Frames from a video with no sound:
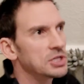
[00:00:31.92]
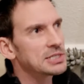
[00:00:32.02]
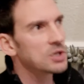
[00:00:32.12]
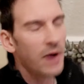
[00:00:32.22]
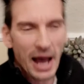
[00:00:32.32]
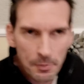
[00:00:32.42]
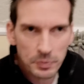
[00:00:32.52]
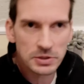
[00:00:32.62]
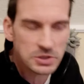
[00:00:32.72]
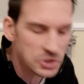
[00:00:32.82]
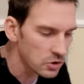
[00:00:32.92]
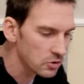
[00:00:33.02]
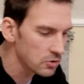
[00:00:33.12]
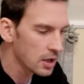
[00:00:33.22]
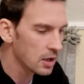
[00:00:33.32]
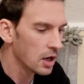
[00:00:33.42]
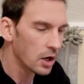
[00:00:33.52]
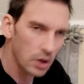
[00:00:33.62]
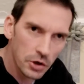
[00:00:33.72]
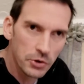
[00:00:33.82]
so happened to
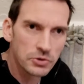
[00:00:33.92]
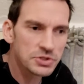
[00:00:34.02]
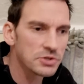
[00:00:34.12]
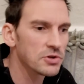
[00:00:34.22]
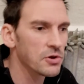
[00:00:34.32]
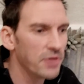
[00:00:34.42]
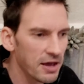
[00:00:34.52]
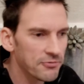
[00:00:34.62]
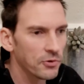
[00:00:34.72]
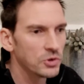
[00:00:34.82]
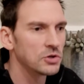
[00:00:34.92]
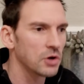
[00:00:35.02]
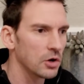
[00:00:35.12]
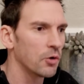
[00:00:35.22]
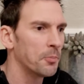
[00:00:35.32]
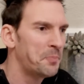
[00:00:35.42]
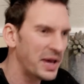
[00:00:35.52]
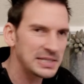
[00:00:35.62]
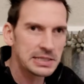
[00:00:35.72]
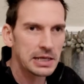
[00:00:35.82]
lose, and so therefore you got all
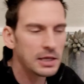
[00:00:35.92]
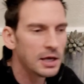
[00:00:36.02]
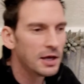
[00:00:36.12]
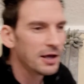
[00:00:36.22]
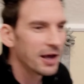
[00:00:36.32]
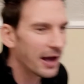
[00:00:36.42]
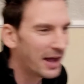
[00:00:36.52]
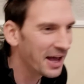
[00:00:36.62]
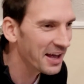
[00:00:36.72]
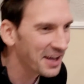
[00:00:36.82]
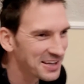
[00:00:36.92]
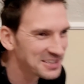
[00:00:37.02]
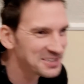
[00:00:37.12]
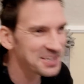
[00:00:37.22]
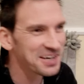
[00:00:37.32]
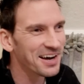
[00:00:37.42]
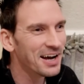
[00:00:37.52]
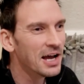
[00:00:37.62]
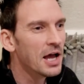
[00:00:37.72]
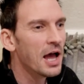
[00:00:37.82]
pissy
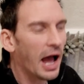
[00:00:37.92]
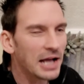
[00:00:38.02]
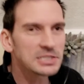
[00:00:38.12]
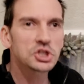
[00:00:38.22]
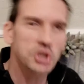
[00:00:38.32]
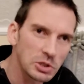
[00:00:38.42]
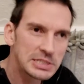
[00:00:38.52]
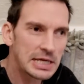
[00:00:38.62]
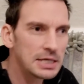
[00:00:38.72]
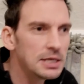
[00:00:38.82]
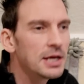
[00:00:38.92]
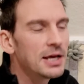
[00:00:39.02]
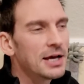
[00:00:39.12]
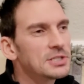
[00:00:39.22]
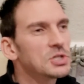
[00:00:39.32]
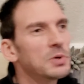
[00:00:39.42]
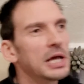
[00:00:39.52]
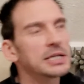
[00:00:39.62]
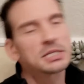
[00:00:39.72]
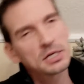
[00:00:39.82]
and salty, as you
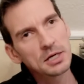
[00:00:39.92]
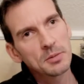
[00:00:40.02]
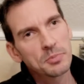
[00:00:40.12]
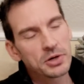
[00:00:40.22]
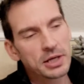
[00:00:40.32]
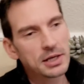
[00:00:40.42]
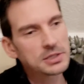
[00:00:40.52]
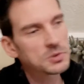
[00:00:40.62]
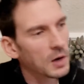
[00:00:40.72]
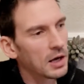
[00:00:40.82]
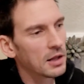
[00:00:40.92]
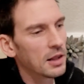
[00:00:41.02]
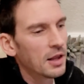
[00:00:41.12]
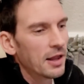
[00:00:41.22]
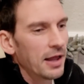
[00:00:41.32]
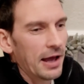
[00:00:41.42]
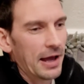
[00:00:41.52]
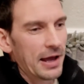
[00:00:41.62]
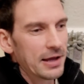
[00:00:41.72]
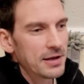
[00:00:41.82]
like to put it as well.
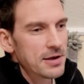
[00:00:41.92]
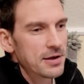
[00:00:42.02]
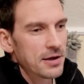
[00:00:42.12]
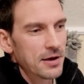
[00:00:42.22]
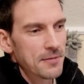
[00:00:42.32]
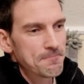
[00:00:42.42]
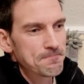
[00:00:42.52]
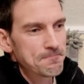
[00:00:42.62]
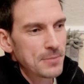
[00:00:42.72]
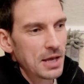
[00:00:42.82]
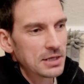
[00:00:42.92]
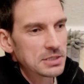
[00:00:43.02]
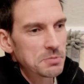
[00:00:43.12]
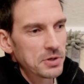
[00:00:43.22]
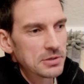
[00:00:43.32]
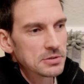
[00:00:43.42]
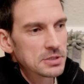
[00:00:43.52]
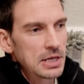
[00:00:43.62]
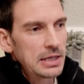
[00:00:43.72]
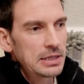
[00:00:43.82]
And I
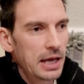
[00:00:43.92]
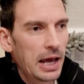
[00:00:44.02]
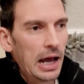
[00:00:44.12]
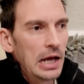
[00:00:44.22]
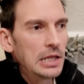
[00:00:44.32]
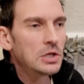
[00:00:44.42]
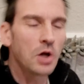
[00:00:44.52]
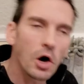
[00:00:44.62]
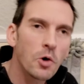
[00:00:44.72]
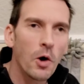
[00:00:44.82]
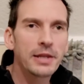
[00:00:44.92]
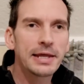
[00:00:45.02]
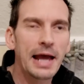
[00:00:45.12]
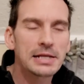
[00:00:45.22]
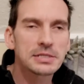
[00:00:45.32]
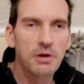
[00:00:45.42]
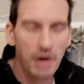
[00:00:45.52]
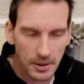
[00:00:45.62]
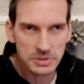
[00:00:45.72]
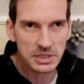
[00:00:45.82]
suppose, yeah, not quite the answer
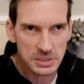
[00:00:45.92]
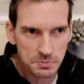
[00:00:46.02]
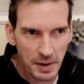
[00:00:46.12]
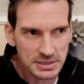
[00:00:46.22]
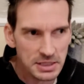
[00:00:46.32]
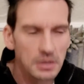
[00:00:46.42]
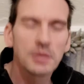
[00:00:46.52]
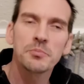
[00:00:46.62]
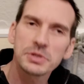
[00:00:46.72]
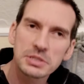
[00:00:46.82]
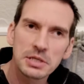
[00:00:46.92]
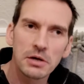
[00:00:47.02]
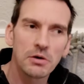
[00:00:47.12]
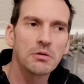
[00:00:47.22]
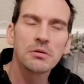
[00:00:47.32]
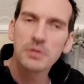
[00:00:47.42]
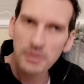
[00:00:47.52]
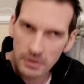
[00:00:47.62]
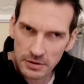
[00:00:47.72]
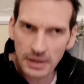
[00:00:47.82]
I was expecting, but still,
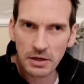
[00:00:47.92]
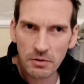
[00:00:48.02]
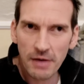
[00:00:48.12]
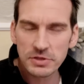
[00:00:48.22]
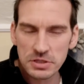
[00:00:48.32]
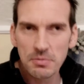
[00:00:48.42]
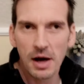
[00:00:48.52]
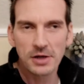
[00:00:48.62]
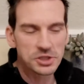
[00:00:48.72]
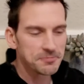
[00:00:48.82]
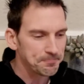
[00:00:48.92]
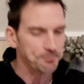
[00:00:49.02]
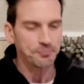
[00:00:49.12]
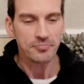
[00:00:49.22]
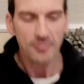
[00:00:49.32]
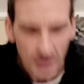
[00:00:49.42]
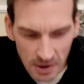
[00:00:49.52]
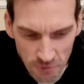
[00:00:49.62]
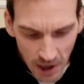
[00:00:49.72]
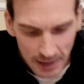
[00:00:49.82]
thank you ever so much.
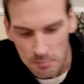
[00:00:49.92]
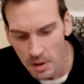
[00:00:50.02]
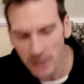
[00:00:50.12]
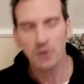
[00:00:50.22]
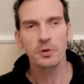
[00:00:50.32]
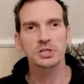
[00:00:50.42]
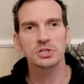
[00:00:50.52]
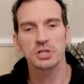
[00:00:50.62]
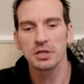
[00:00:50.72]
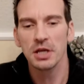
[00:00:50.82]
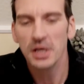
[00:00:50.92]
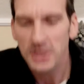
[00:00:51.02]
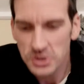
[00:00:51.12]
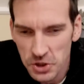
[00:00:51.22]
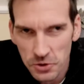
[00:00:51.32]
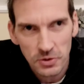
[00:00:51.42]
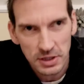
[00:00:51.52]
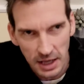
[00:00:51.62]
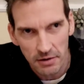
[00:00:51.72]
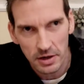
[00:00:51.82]
Right, my question to
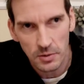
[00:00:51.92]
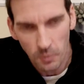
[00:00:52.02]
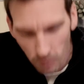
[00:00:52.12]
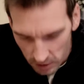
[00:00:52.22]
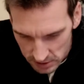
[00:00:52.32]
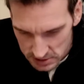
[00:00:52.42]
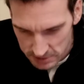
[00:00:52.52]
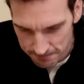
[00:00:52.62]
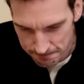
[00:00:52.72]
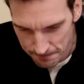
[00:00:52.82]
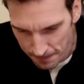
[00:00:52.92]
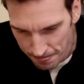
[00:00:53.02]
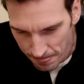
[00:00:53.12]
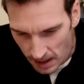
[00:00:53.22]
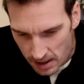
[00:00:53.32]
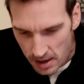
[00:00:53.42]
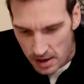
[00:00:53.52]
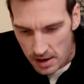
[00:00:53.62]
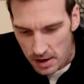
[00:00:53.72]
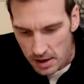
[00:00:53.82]
Gary was,
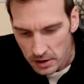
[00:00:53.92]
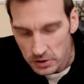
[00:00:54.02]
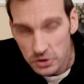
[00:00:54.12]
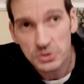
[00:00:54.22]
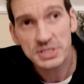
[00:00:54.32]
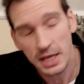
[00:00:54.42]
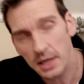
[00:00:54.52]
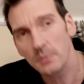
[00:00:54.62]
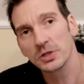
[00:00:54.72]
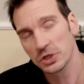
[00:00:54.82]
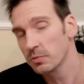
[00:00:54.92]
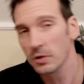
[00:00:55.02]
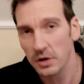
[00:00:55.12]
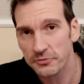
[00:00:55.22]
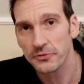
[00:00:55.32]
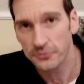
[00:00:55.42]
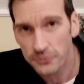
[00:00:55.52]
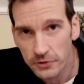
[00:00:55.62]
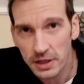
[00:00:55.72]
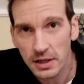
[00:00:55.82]
you say we should work for
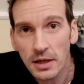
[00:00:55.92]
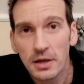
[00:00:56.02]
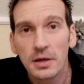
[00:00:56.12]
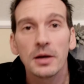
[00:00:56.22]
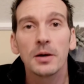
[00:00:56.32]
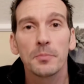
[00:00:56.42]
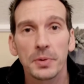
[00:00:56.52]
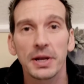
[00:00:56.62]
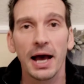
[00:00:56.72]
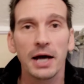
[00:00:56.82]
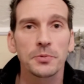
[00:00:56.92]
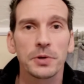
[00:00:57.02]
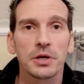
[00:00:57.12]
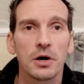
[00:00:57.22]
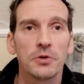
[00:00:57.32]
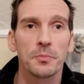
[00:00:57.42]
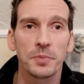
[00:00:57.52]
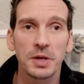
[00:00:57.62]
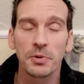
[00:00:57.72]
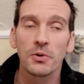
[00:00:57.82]
free, but how do we know that
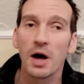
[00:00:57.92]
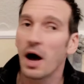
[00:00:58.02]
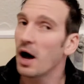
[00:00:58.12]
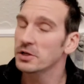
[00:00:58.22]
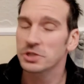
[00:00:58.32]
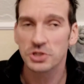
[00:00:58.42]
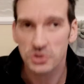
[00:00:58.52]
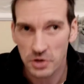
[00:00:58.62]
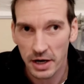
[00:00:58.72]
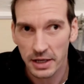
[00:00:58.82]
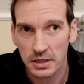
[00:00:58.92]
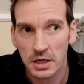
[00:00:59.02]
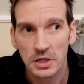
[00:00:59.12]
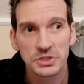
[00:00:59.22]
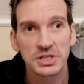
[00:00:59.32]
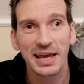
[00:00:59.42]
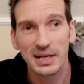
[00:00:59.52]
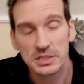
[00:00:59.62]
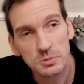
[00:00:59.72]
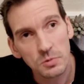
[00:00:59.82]
people aren't just trying to get
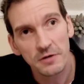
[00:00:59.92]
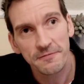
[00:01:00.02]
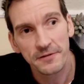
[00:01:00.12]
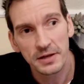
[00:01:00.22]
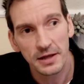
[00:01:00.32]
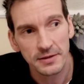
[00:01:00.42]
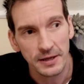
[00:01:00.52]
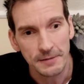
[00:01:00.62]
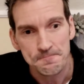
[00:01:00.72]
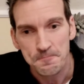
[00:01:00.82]
us to work for nothing?